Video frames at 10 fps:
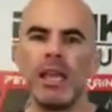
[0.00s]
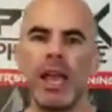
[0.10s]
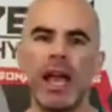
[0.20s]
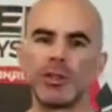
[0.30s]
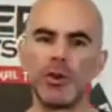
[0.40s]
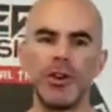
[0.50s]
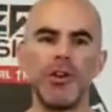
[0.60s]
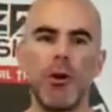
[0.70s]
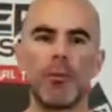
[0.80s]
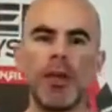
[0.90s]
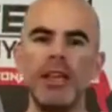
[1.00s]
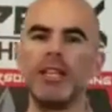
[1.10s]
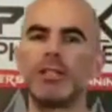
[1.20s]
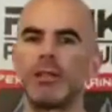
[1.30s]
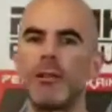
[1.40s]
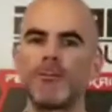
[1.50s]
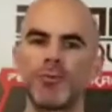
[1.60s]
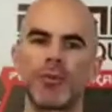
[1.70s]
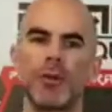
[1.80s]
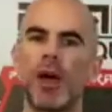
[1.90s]
as you already know, is
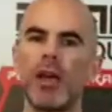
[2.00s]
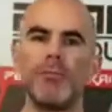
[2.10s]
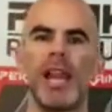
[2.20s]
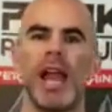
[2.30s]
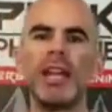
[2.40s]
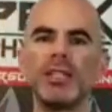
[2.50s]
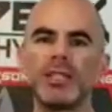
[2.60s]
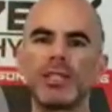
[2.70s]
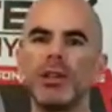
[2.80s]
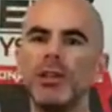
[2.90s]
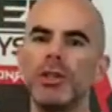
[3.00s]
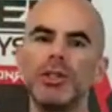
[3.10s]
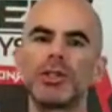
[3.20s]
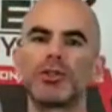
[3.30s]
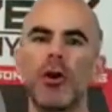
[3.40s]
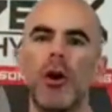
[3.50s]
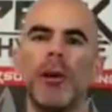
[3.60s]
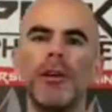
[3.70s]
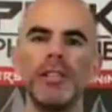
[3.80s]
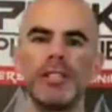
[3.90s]
probably bananas,
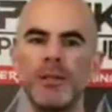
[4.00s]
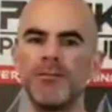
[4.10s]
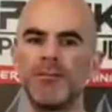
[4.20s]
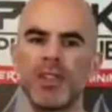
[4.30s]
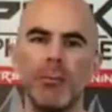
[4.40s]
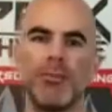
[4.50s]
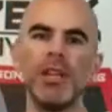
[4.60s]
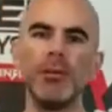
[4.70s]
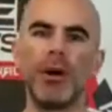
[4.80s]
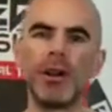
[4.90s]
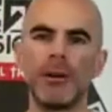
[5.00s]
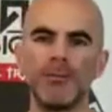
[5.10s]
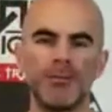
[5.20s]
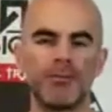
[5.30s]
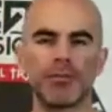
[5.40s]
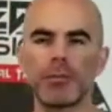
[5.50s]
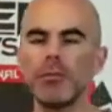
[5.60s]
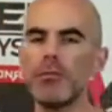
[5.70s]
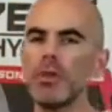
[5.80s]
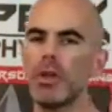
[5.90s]
strawberries, peanut butter,
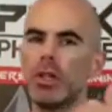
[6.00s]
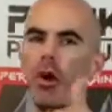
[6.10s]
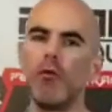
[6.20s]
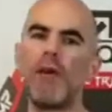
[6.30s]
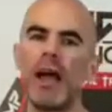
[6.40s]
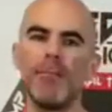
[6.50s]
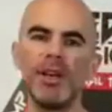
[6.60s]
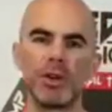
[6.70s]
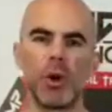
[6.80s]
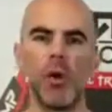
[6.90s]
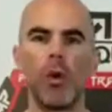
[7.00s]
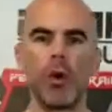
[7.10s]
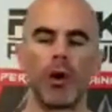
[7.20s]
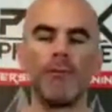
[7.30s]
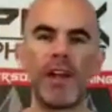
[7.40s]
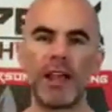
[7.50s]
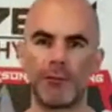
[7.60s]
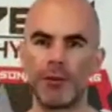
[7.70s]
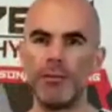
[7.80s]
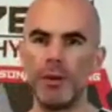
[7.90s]
low-fat milk or
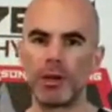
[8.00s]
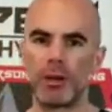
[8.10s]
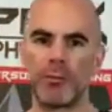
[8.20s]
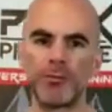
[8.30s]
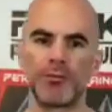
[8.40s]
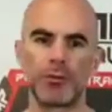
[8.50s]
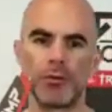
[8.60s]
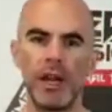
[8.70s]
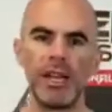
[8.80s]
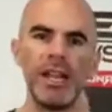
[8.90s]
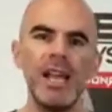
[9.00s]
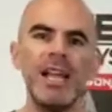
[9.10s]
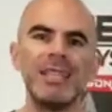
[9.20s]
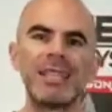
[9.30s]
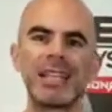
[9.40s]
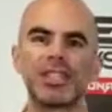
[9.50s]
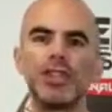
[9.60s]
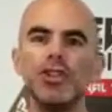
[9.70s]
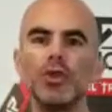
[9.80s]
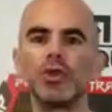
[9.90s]
fat-free milk, right? That's the
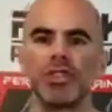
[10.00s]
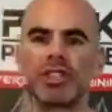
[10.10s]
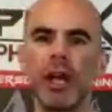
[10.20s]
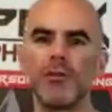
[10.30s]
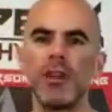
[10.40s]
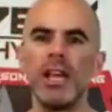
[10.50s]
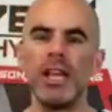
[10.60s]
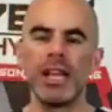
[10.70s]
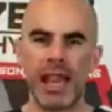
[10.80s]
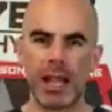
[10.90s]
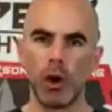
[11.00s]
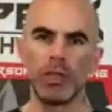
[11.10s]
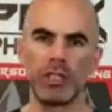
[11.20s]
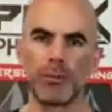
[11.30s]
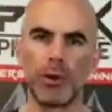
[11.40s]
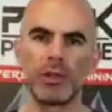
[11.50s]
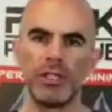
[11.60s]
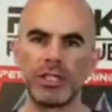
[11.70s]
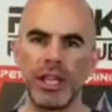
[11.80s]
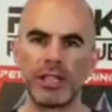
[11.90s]
usual stuff that goes into
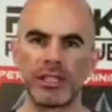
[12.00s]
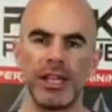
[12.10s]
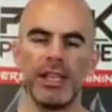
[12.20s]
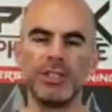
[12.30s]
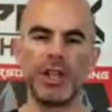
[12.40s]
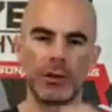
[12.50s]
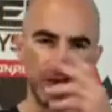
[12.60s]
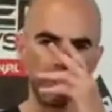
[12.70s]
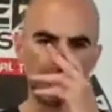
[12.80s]
protein shakes in general.